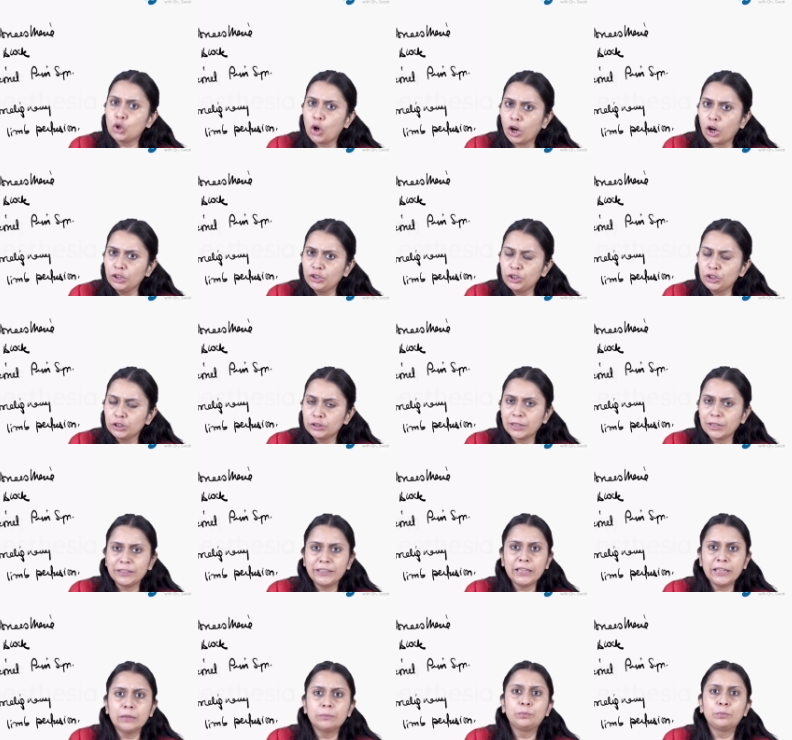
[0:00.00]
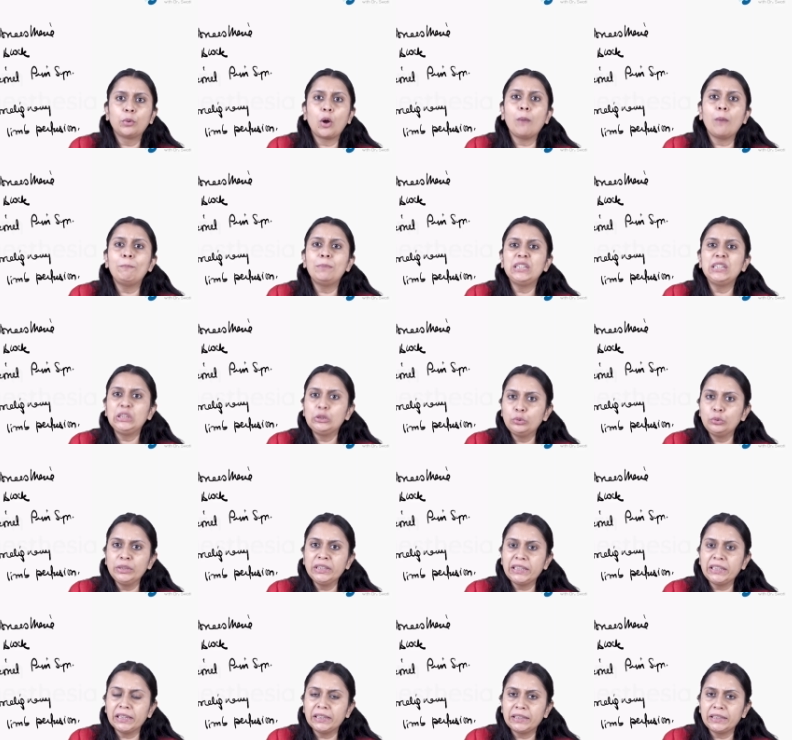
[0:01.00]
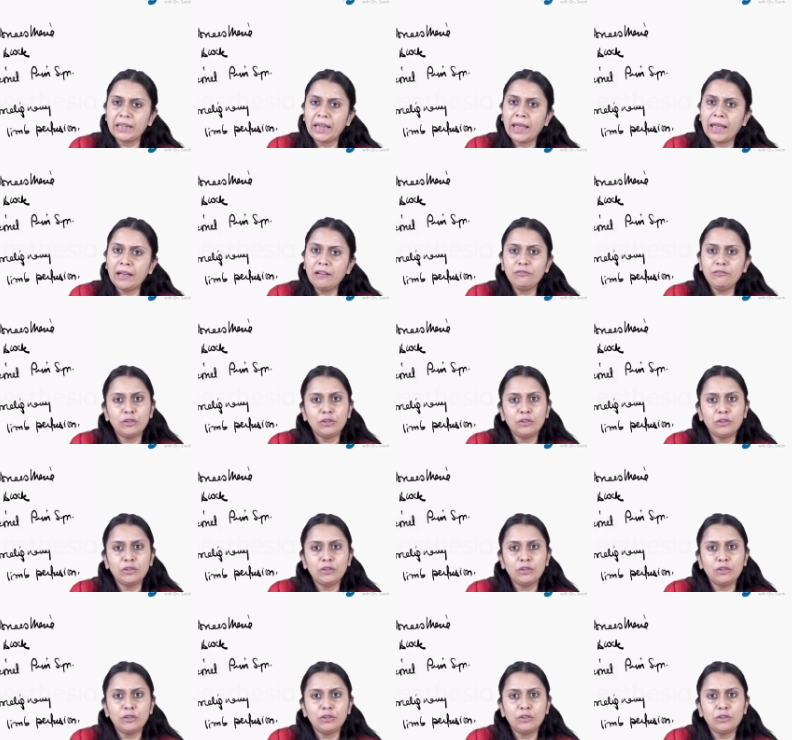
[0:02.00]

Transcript: caution and take a proper tourniquet care